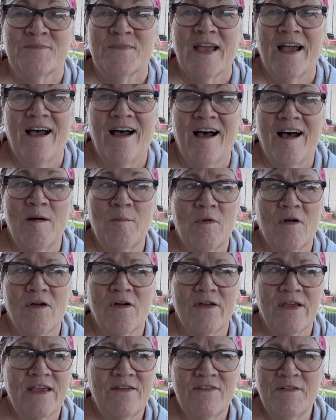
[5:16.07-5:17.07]

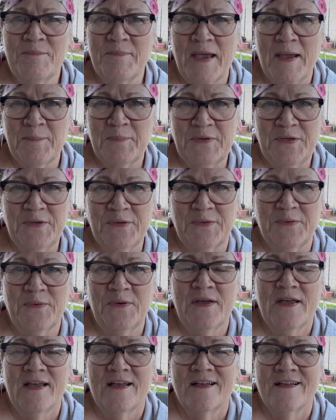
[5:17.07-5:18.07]
or even bamboo.
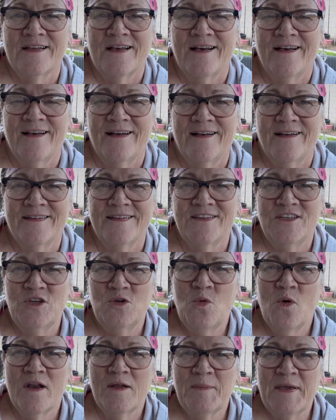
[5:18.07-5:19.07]
You
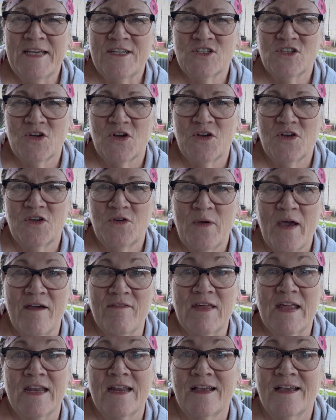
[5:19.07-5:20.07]
want to make sure you have
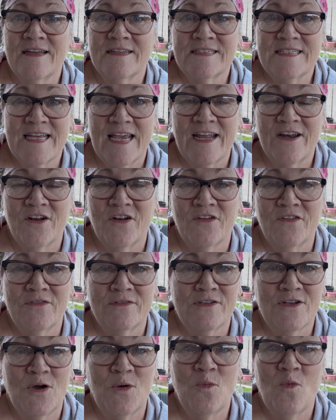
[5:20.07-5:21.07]
that in a container. You
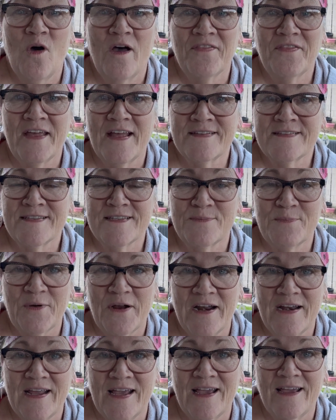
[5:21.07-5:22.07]
don't want that
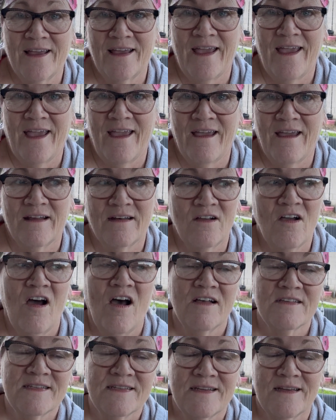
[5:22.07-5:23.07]
spreading and
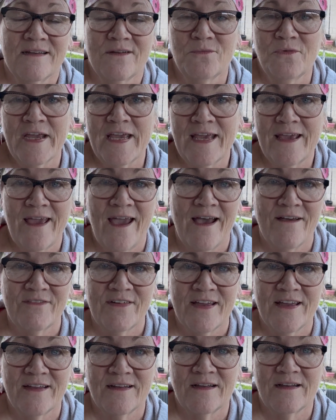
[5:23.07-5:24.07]
wreaking
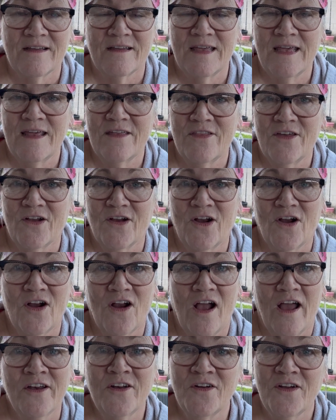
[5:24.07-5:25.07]
havoc either
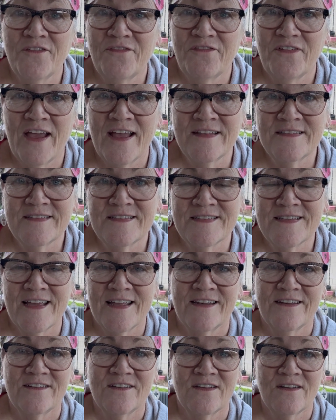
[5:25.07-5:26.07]
under a fence
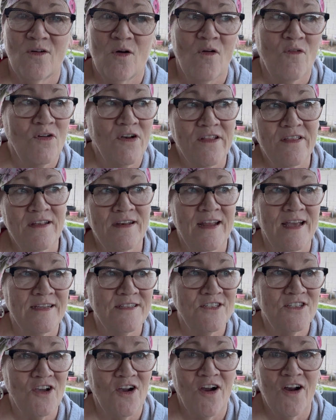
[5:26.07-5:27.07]
and over to the
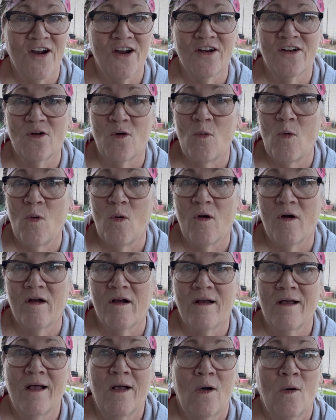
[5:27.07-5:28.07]
next yard
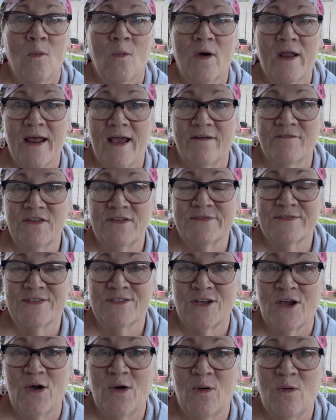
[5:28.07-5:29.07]
or what have you.
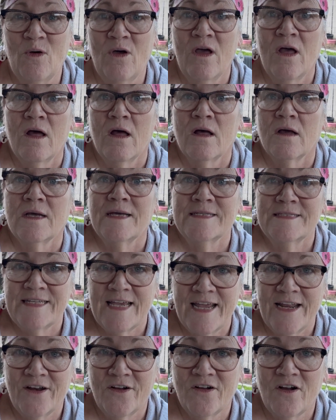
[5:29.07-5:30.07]
So
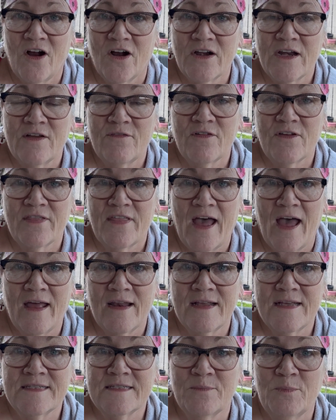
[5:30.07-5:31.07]
container gardening for
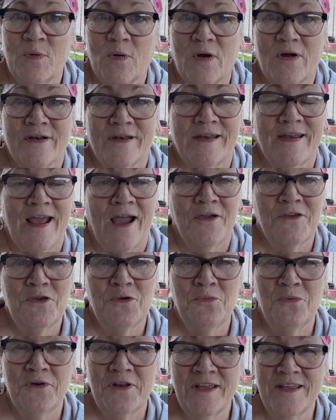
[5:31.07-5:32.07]
that is important. Now, you
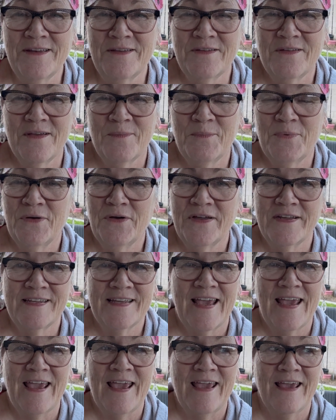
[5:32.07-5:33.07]
wouldn't put
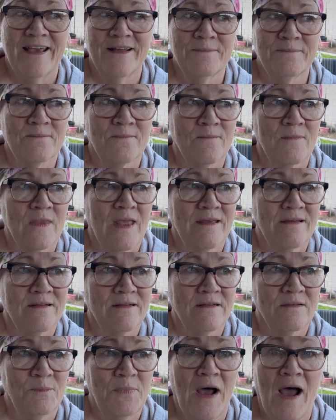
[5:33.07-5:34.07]
a
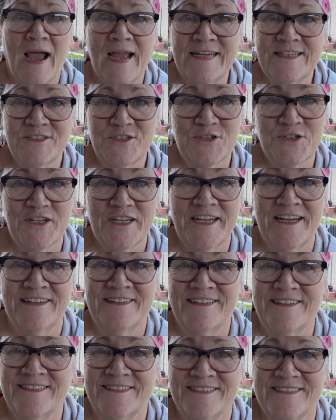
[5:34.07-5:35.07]
pine tree
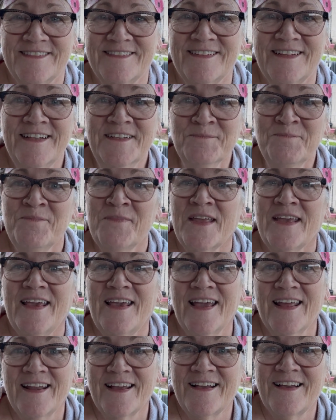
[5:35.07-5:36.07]

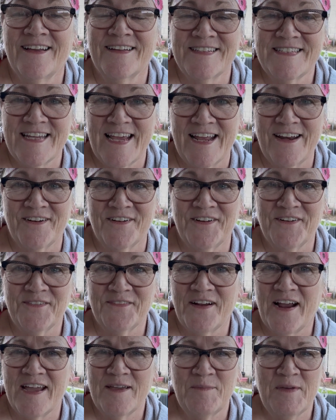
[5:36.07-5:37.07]
in a container,
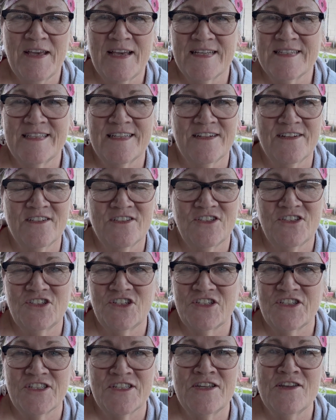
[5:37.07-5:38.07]
right? Because there's
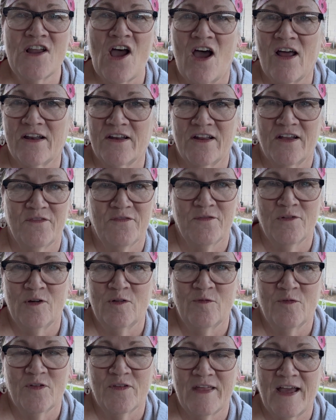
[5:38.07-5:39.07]
just not enough
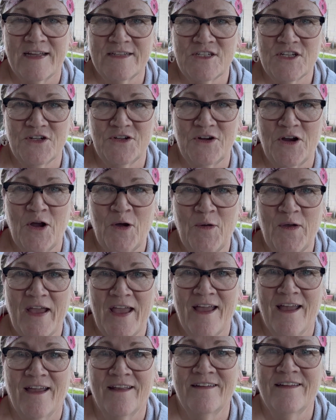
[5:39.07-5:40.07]
room for that to grow
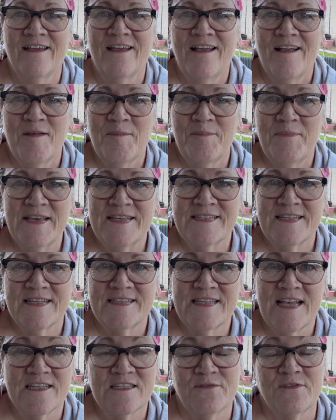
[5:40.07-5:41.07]
and be
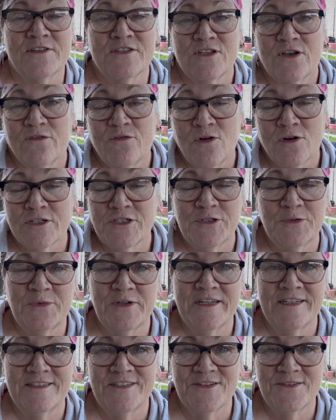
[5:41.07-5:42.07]
successful. So of course you
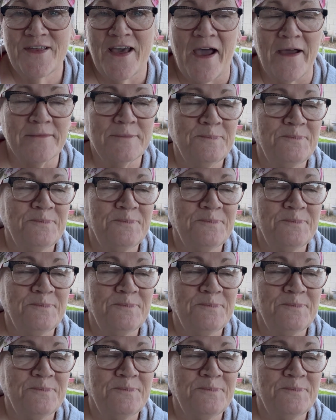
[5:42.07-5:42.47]
wouldn't do that.